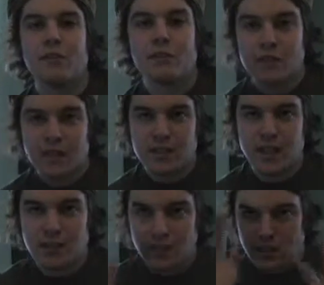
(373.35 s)
It was nice to
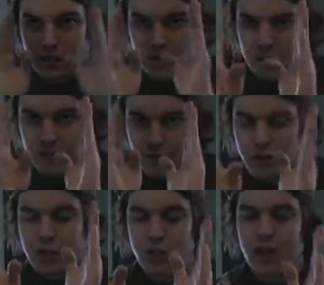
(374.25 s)
actually
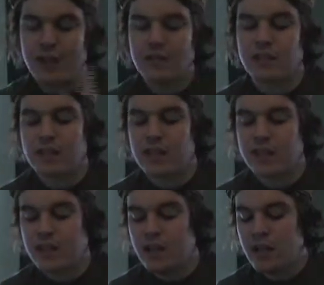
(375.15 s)
visualize and
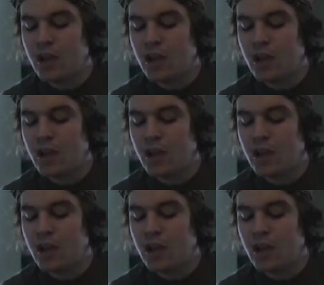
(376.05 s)
see